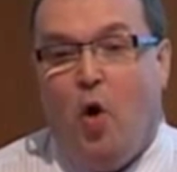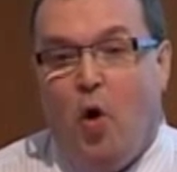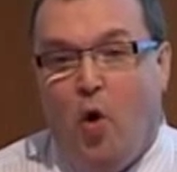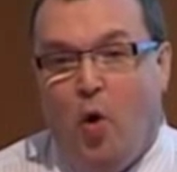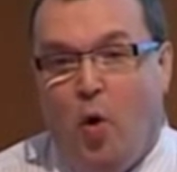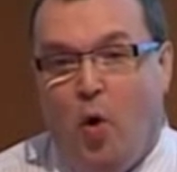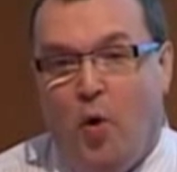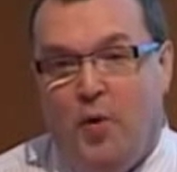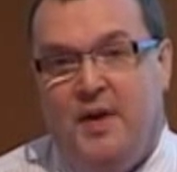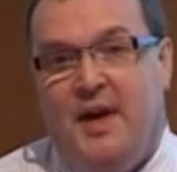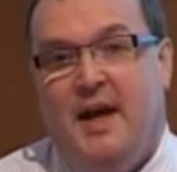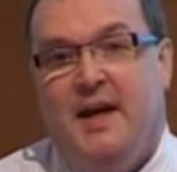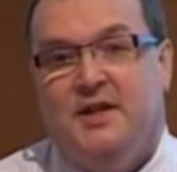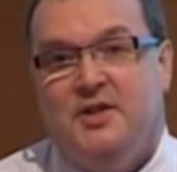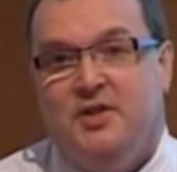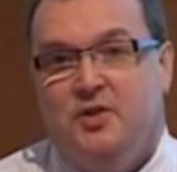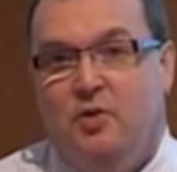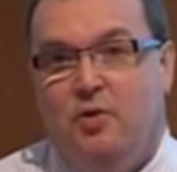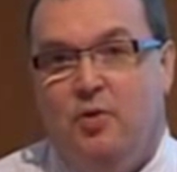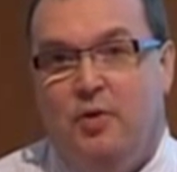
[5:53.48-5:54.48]
or the
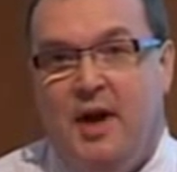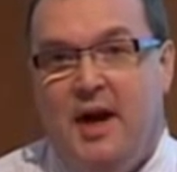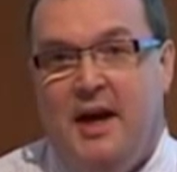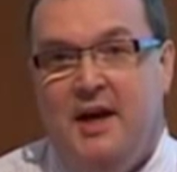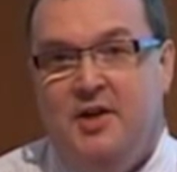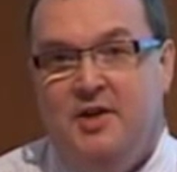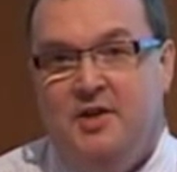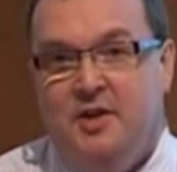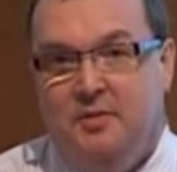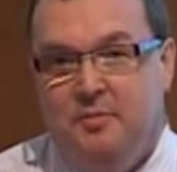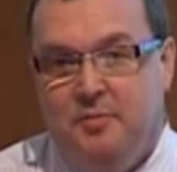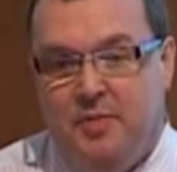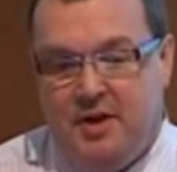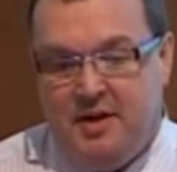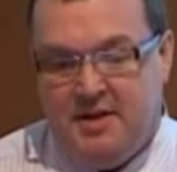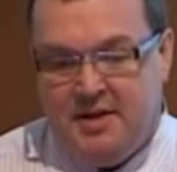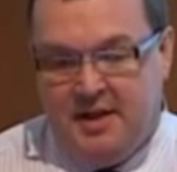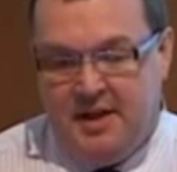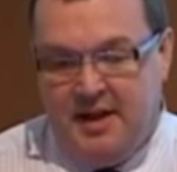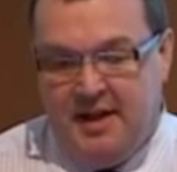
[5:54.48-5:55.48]
excoriation,
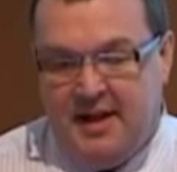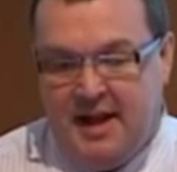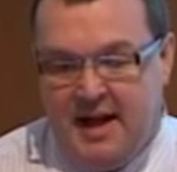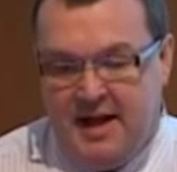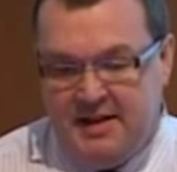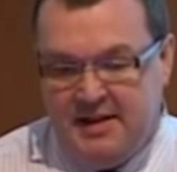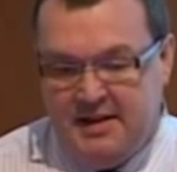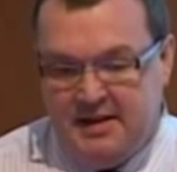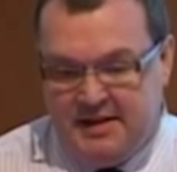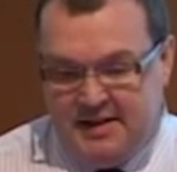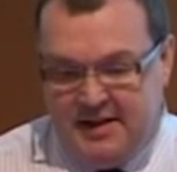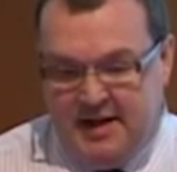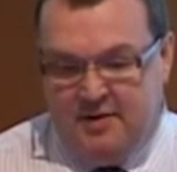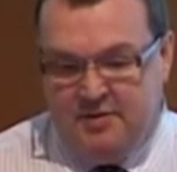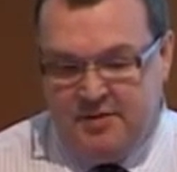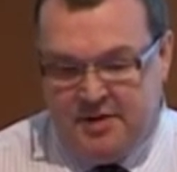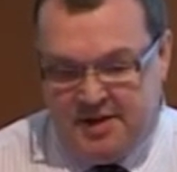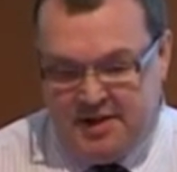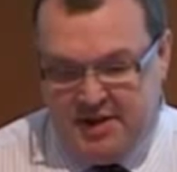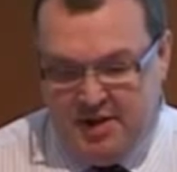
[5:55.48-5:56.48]
because I think that
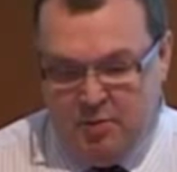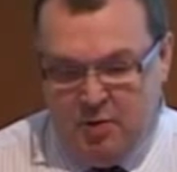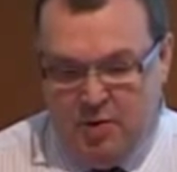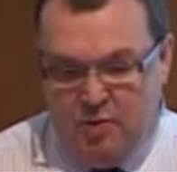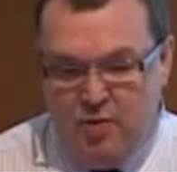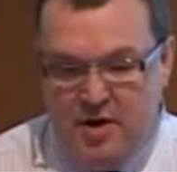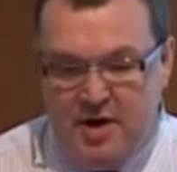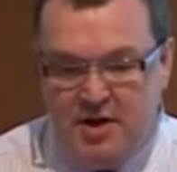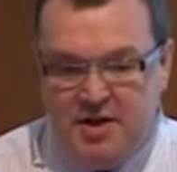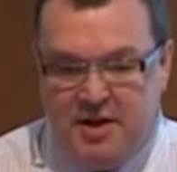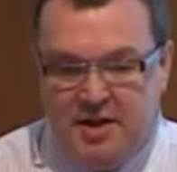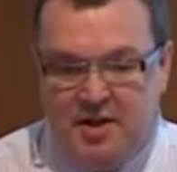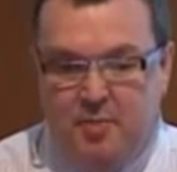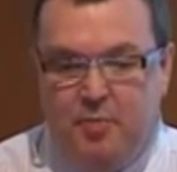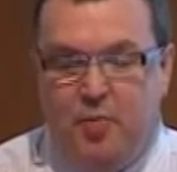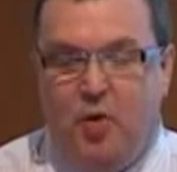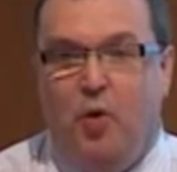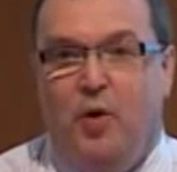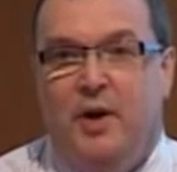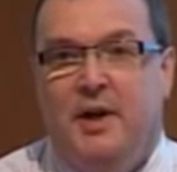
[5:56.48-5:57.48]
tells us that we're reaching the
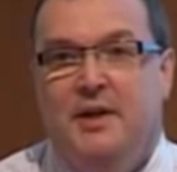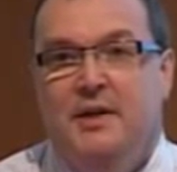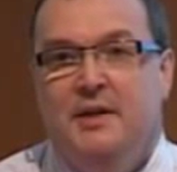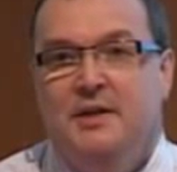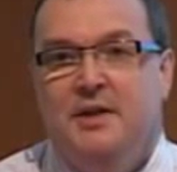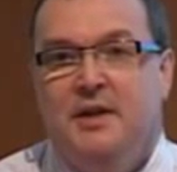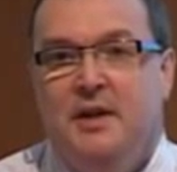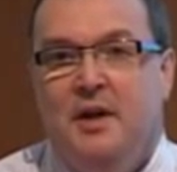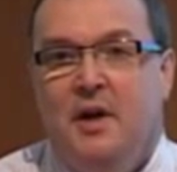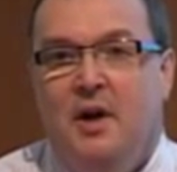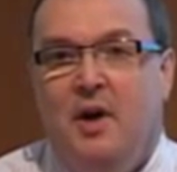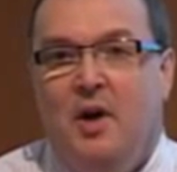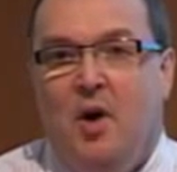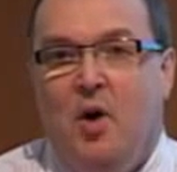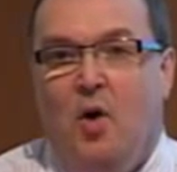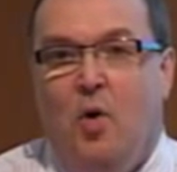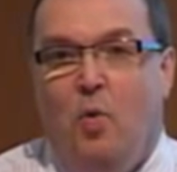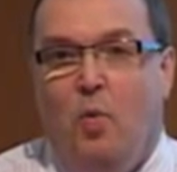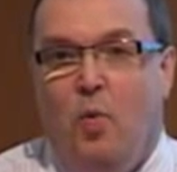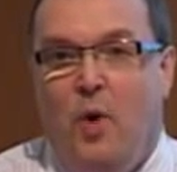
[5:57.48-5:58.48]
point
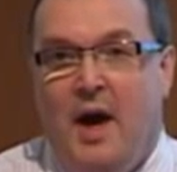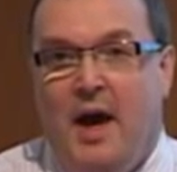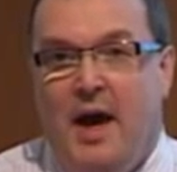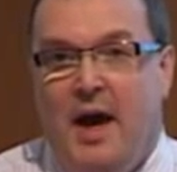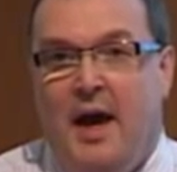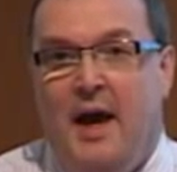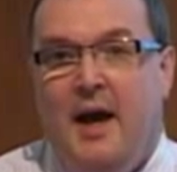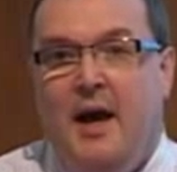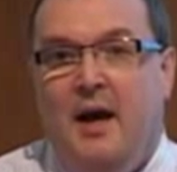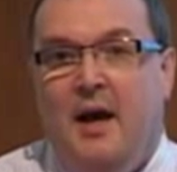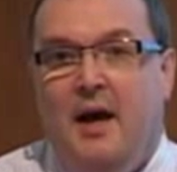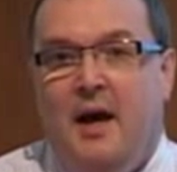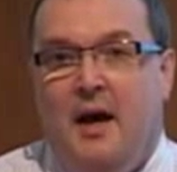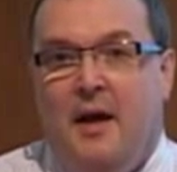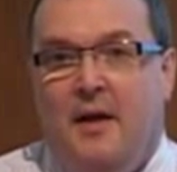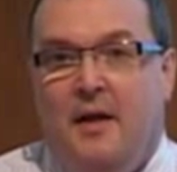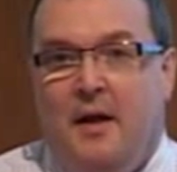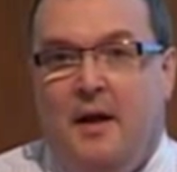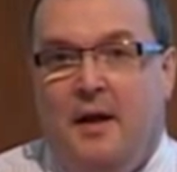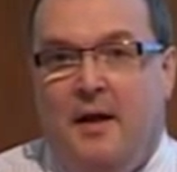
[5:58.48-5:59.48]
where
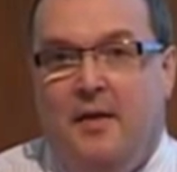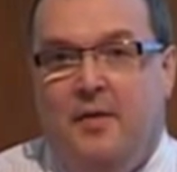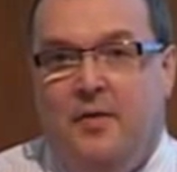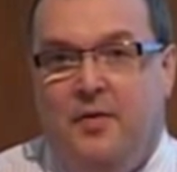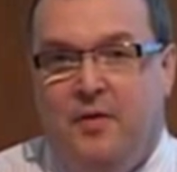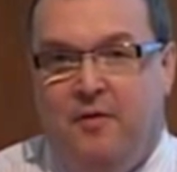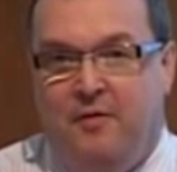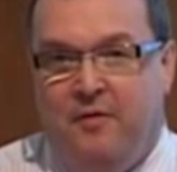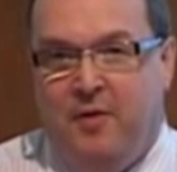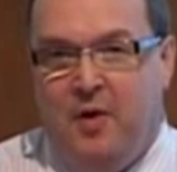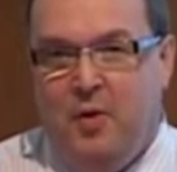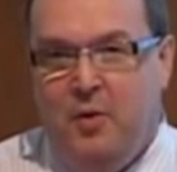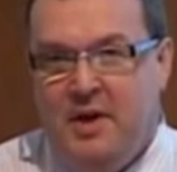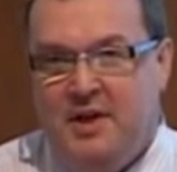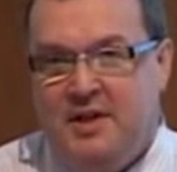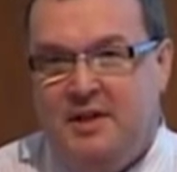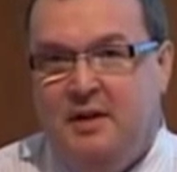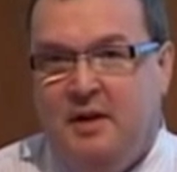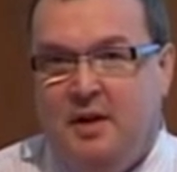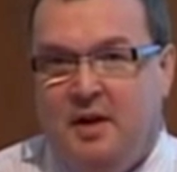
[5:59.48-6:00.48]
the
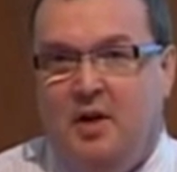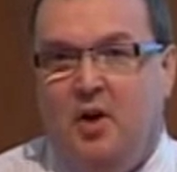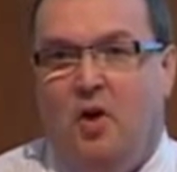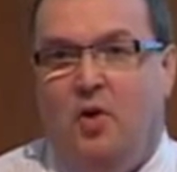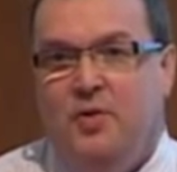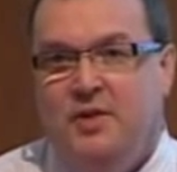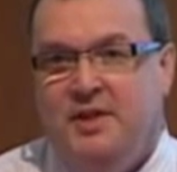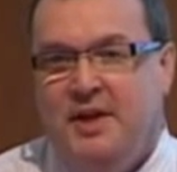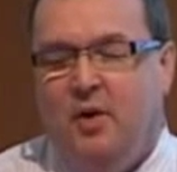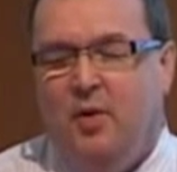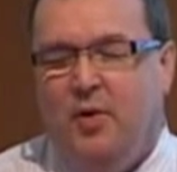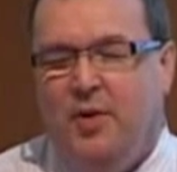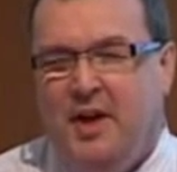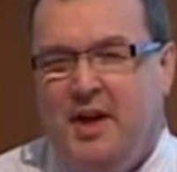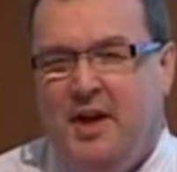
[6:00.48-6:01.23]
fluid content, or